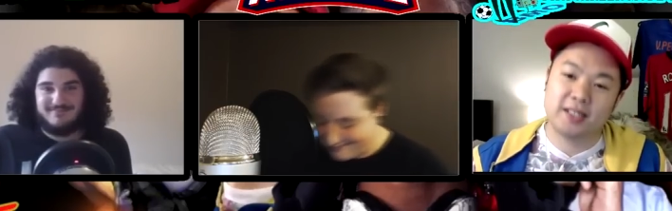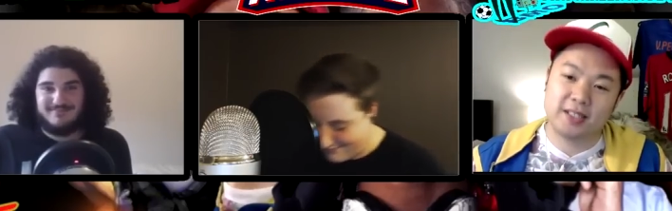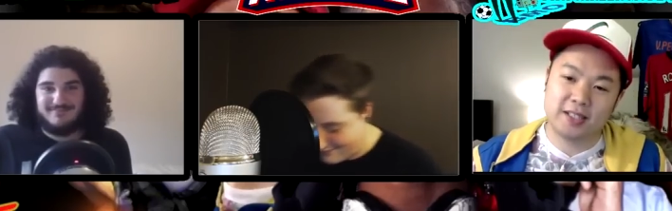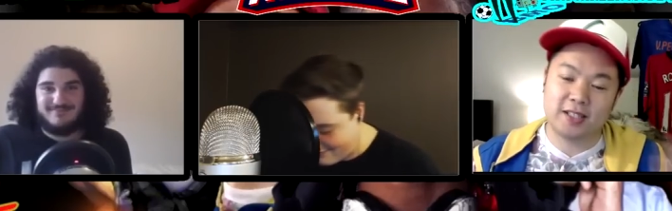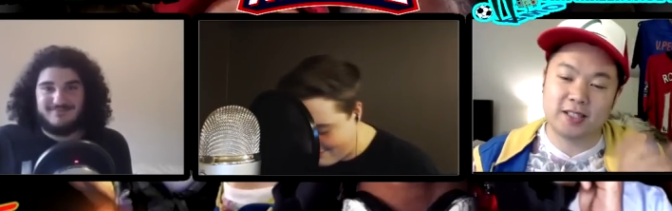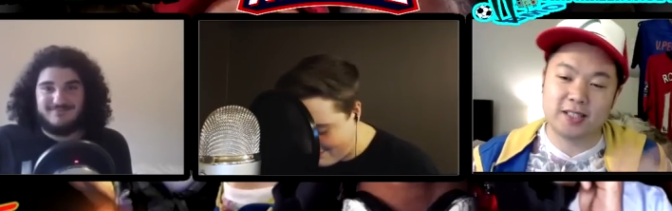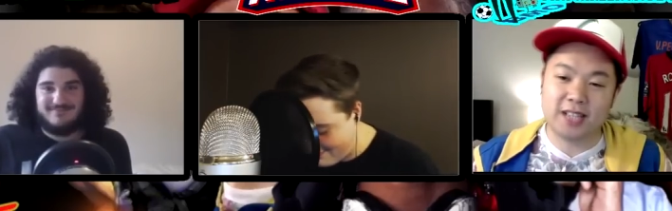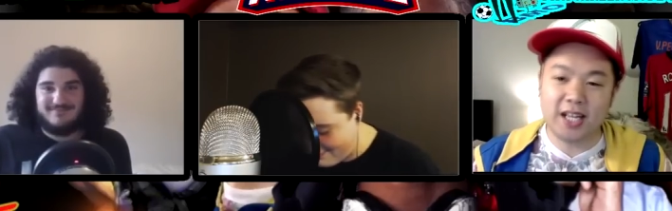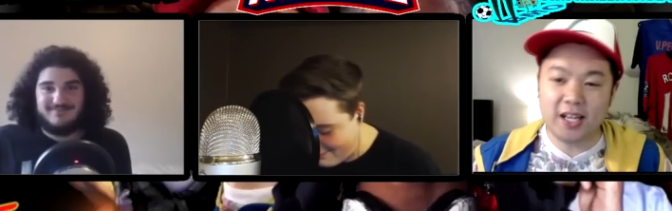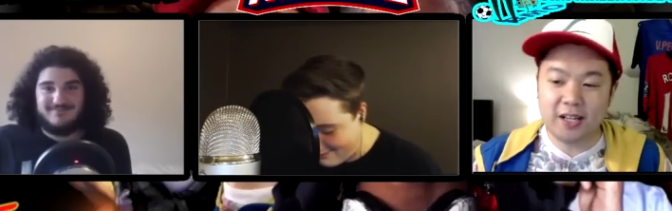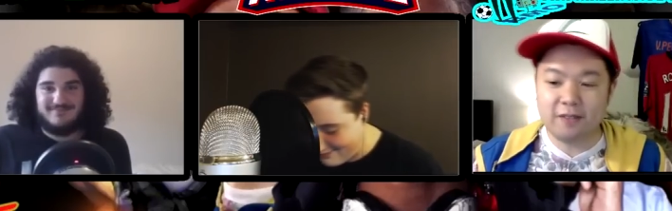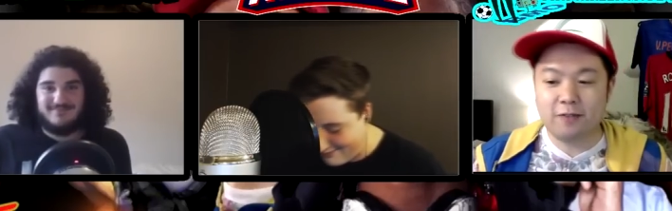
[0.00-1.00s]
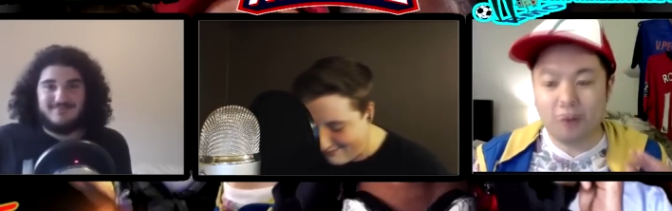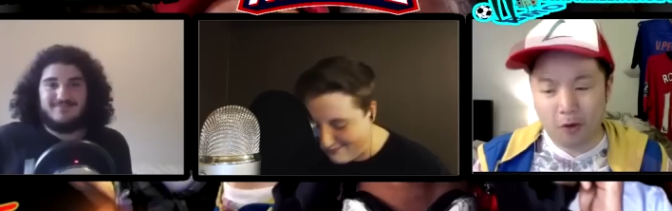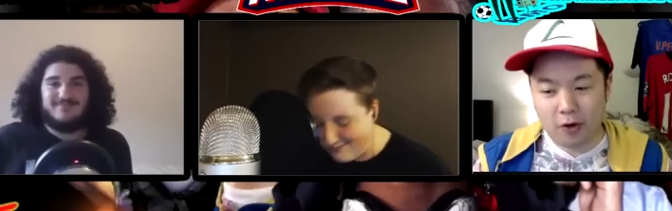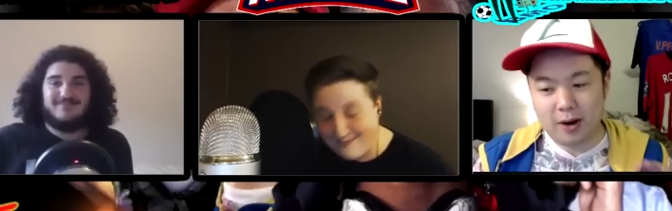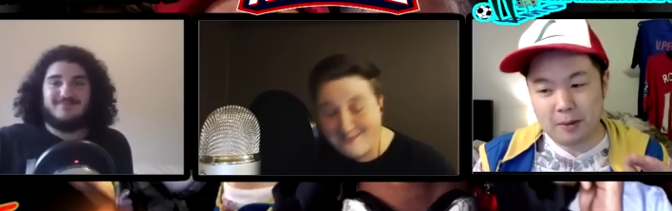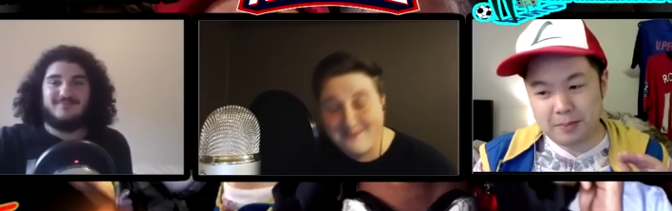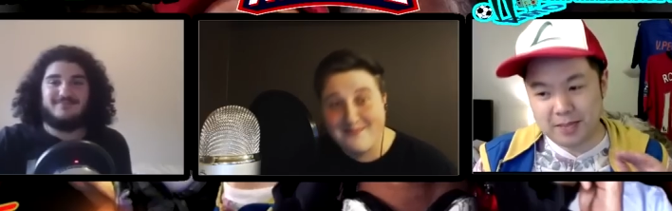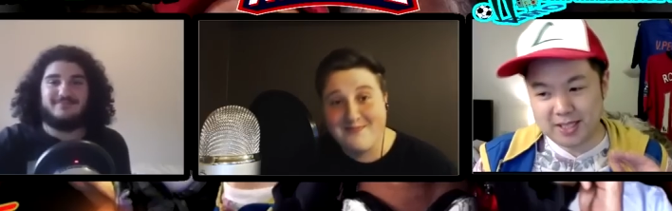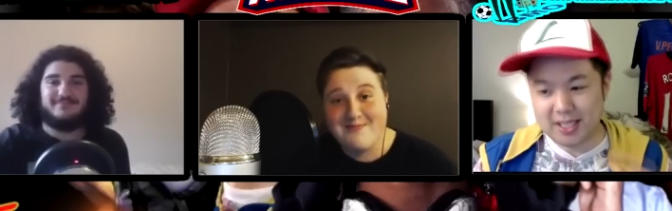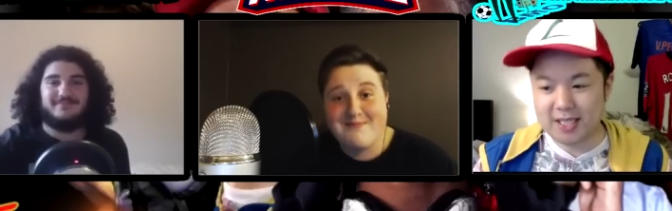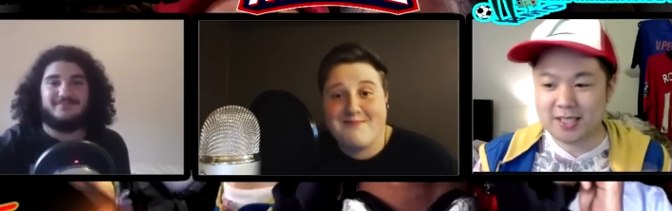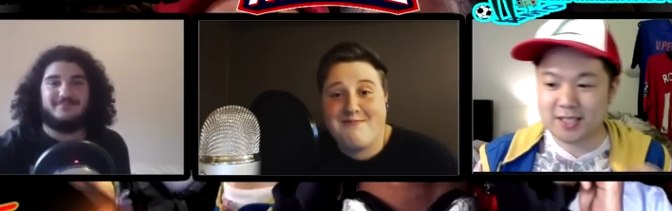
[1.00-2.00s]
Speaker 1: goodness. eighty-four
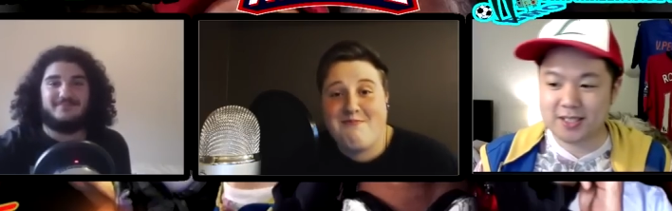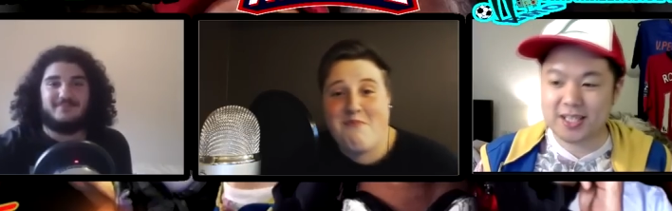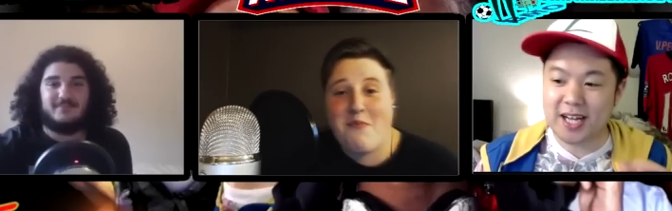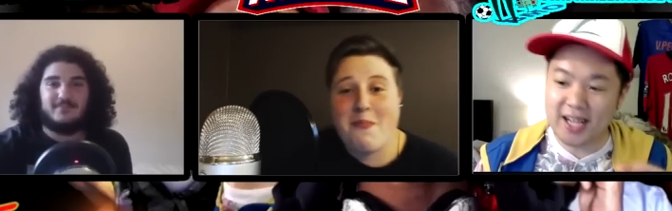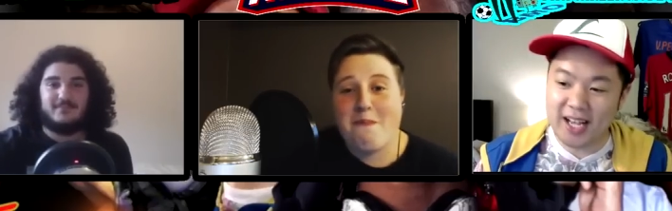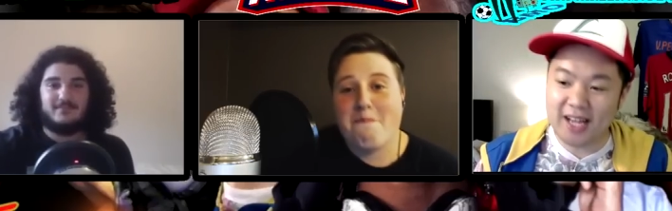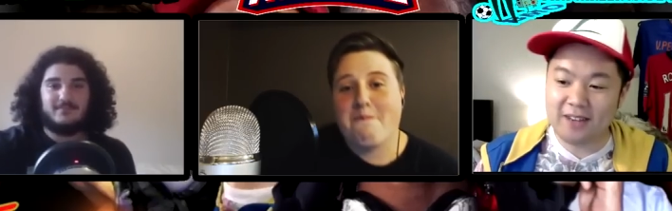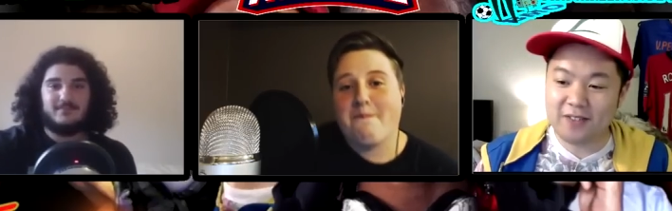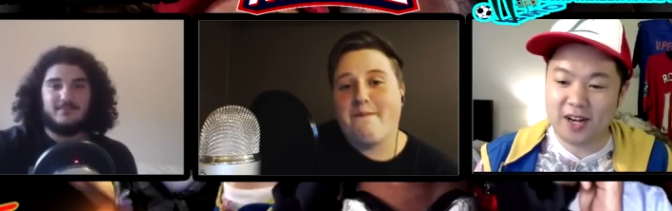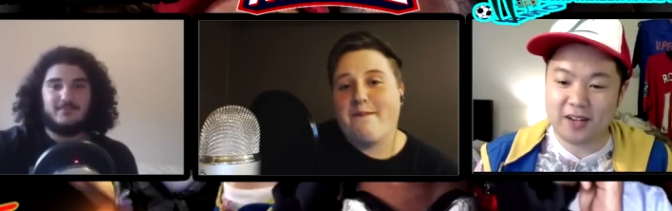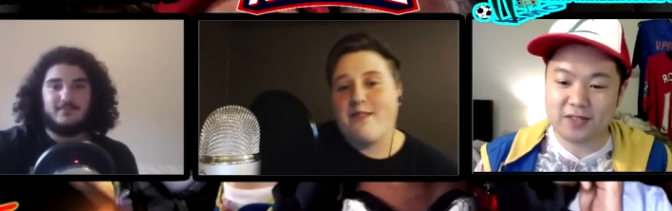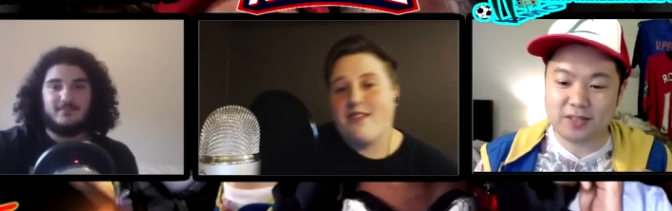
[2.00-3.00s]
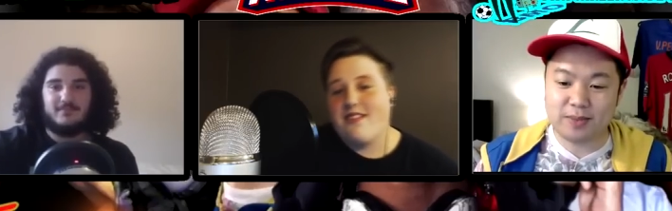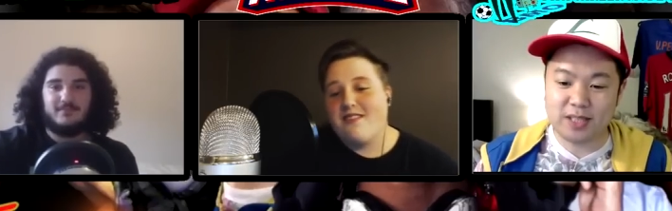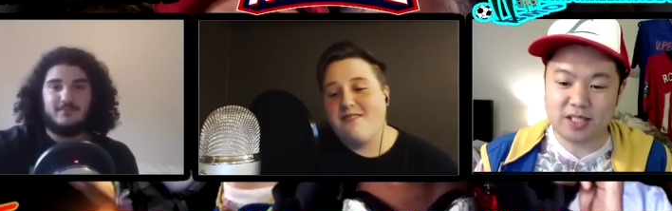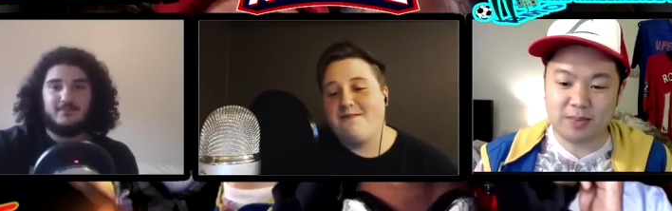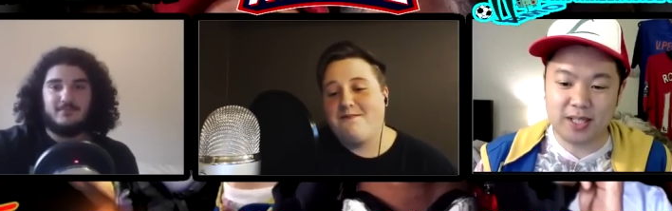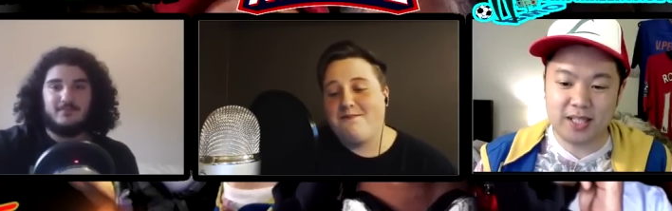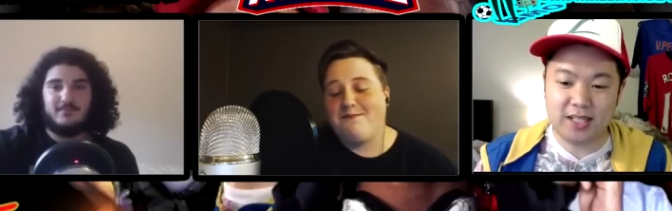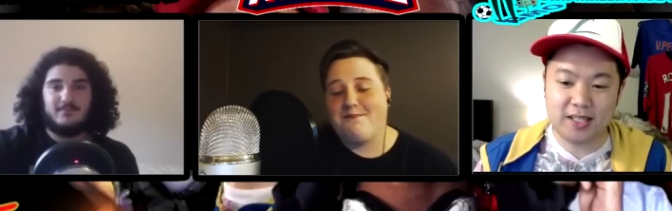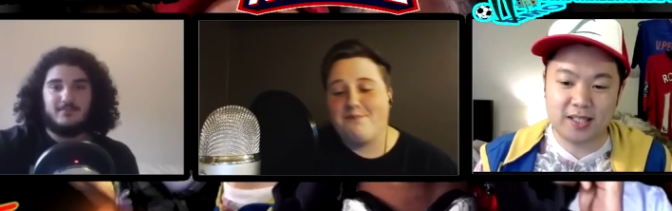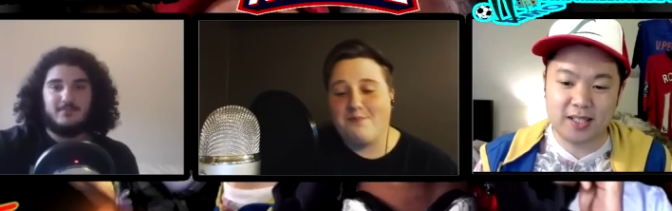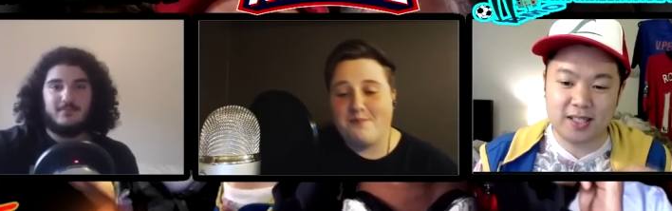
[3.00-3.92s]
potentials, got eighty-five sprint speed,